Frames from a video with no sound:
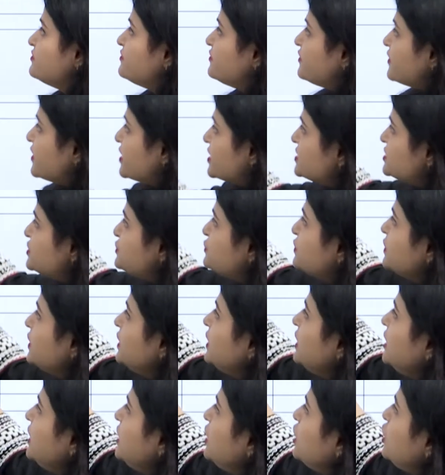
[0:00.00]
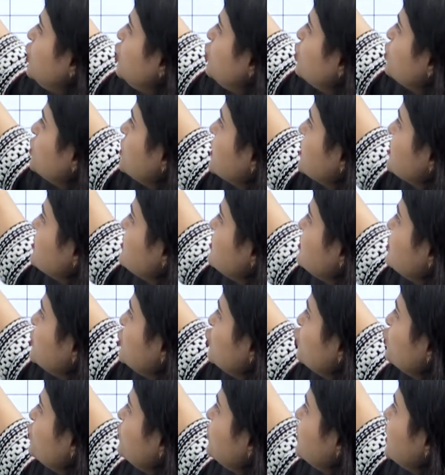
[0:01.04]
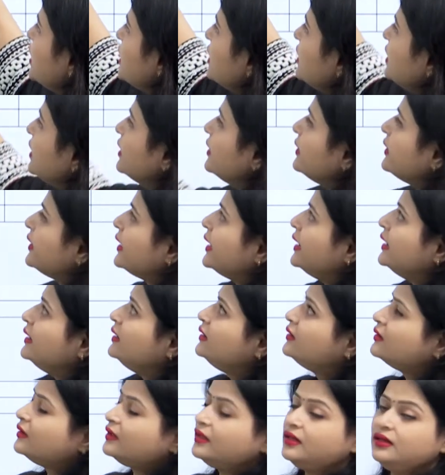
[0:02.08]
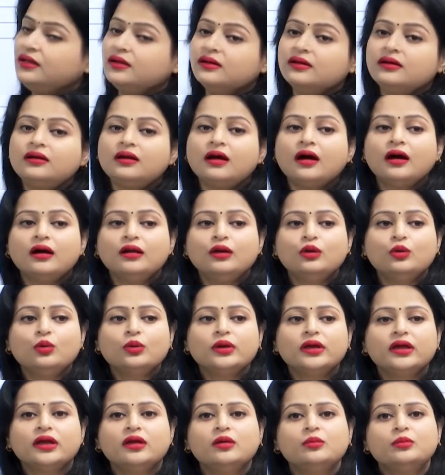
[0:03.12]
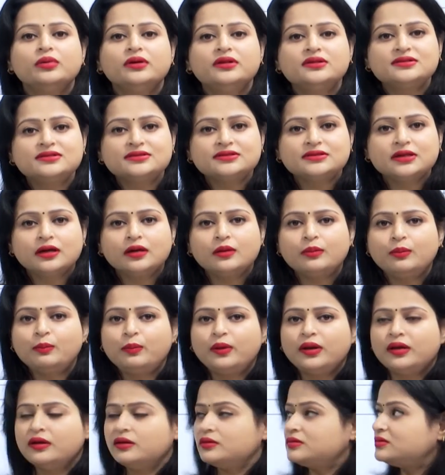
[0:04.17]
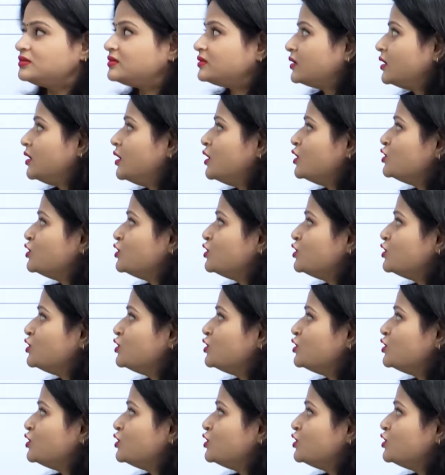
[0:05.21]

first we need to consume the current year allocable surplus.